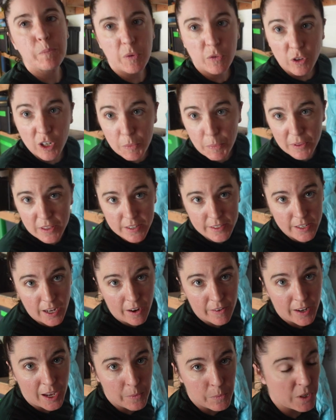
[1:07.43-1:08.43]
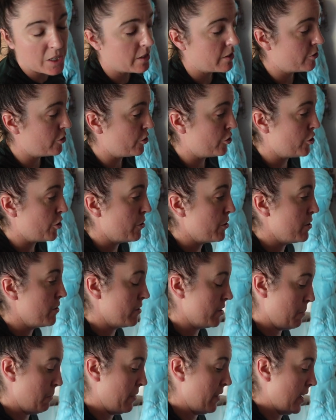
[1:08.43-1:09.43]
Before I put this down, I wanna just show you
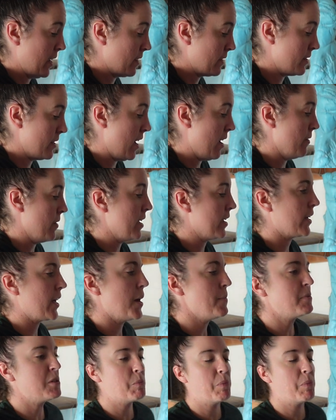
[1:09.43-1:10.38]
some things. Now, it comes